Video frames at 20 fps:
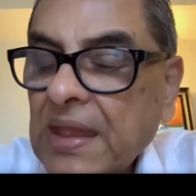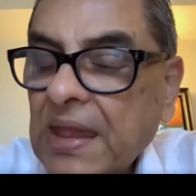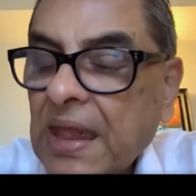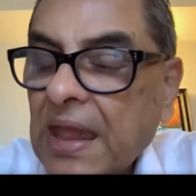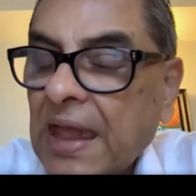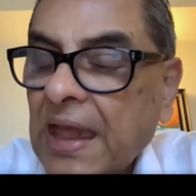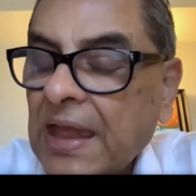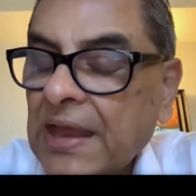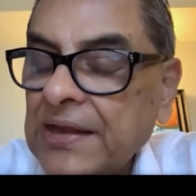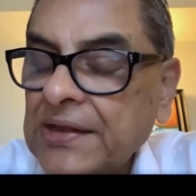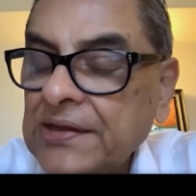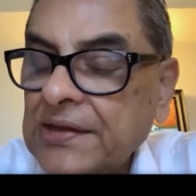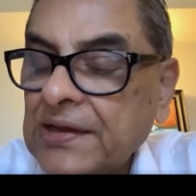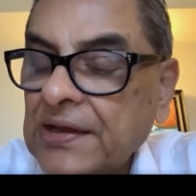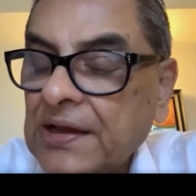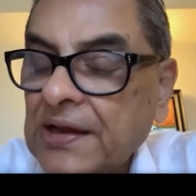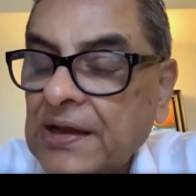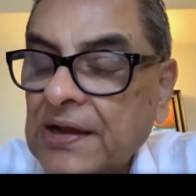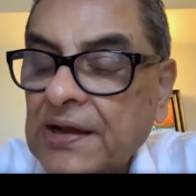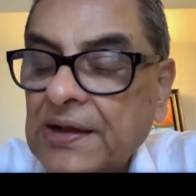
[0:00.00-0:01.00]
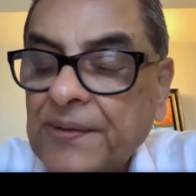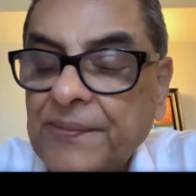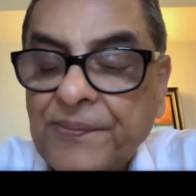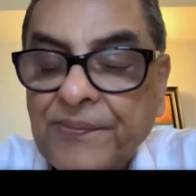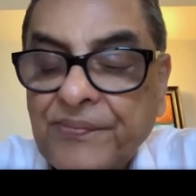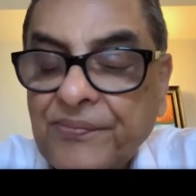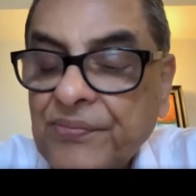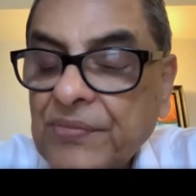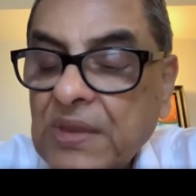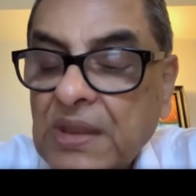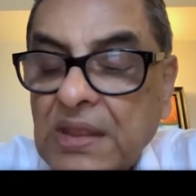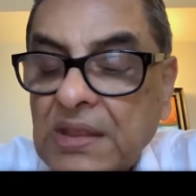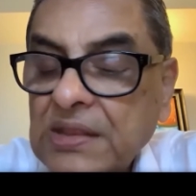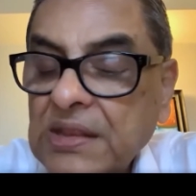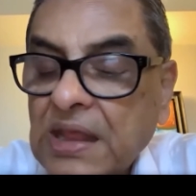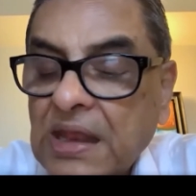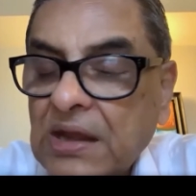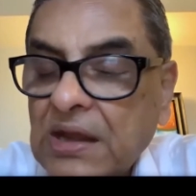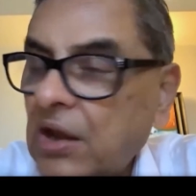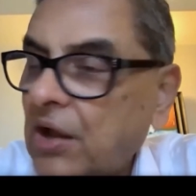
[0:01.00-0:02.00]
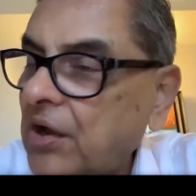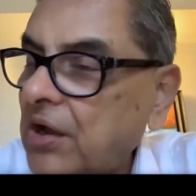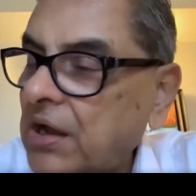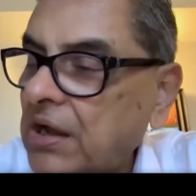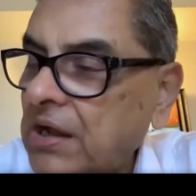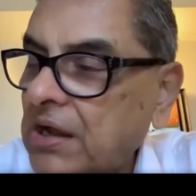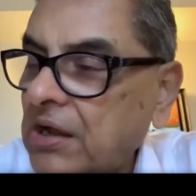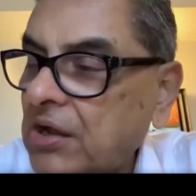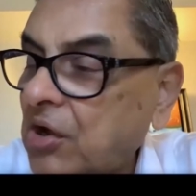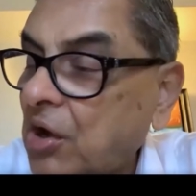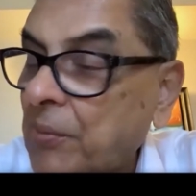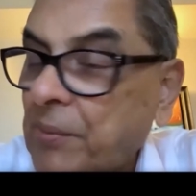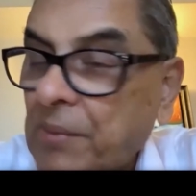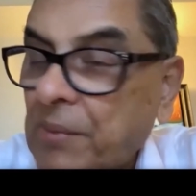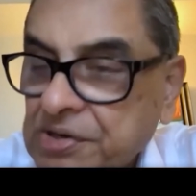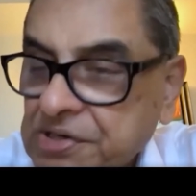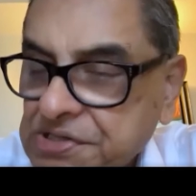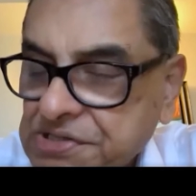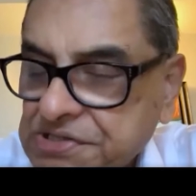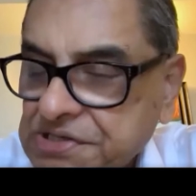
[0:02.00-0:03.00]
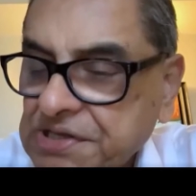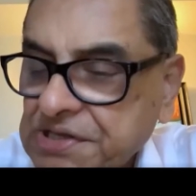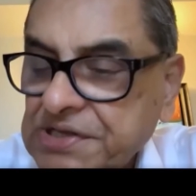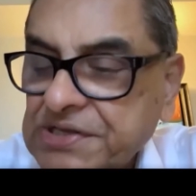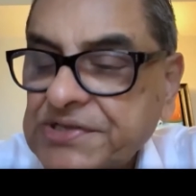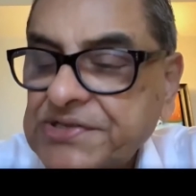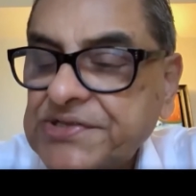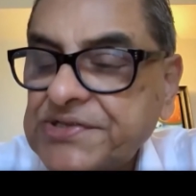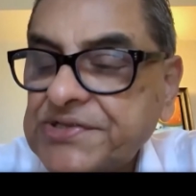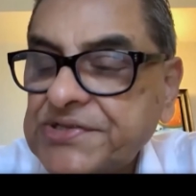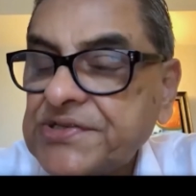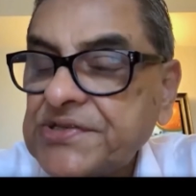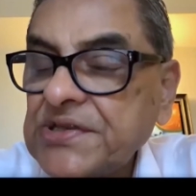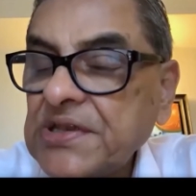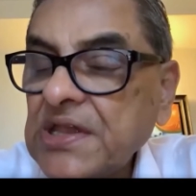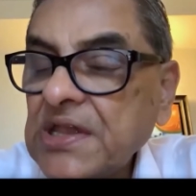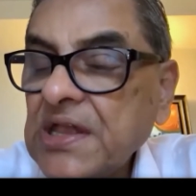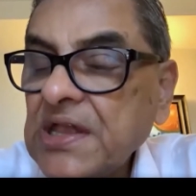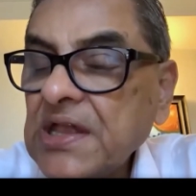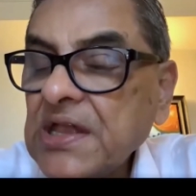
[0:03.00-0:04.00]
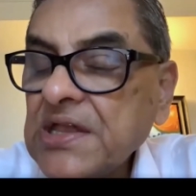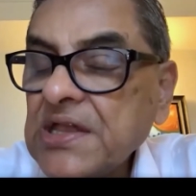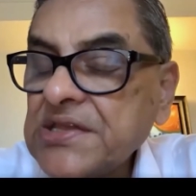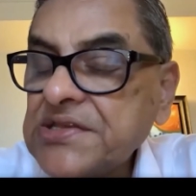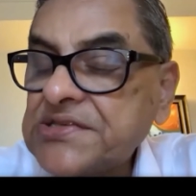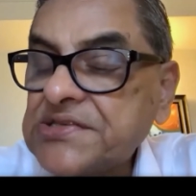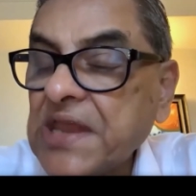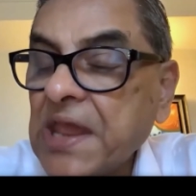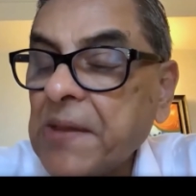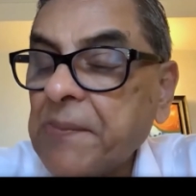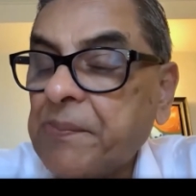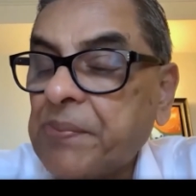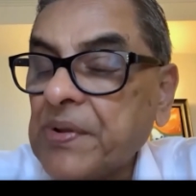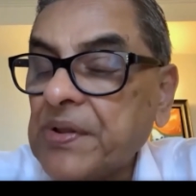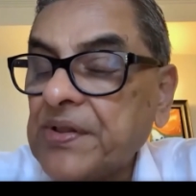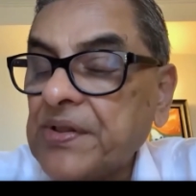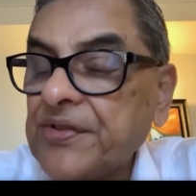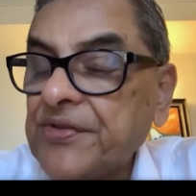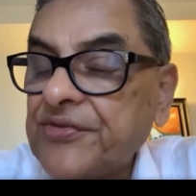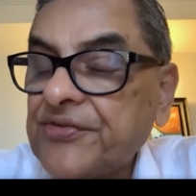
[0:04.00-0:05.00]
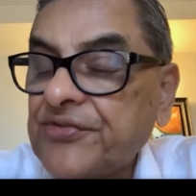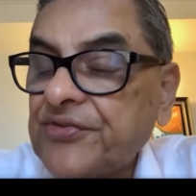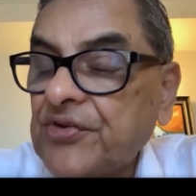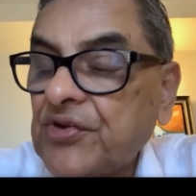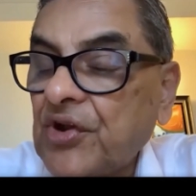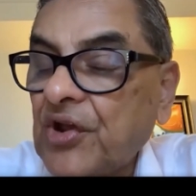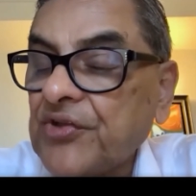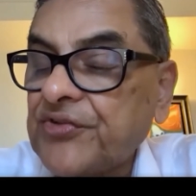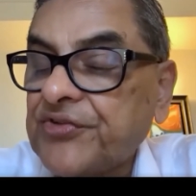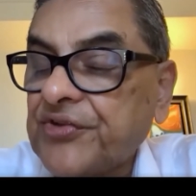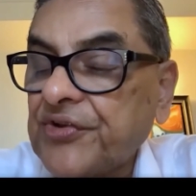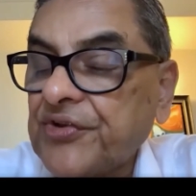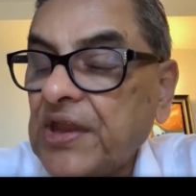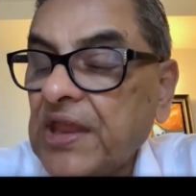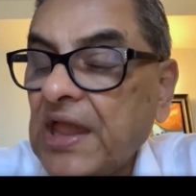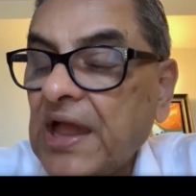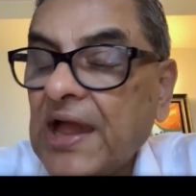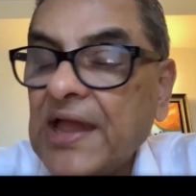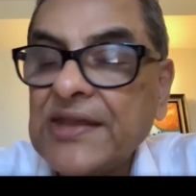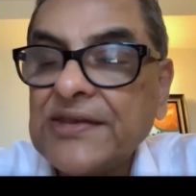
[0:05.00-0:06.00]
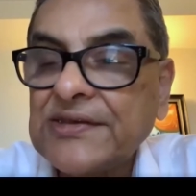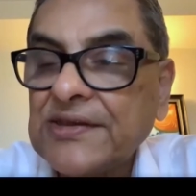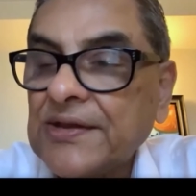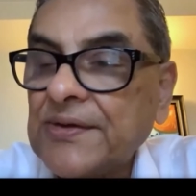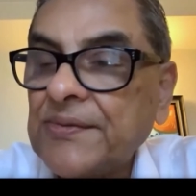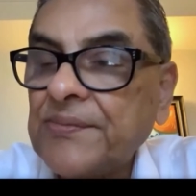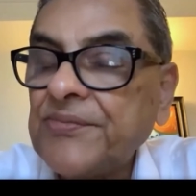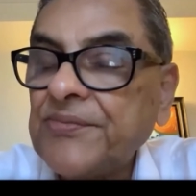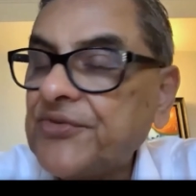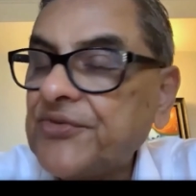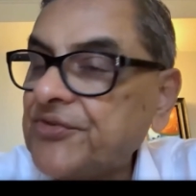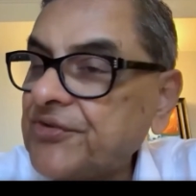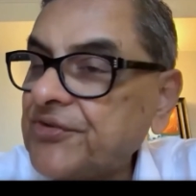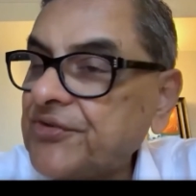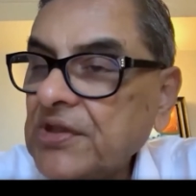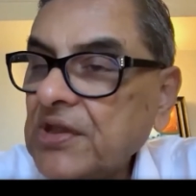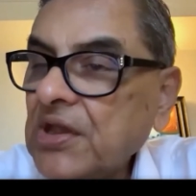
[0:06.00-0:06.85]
And there are commodities, staples, grocery items,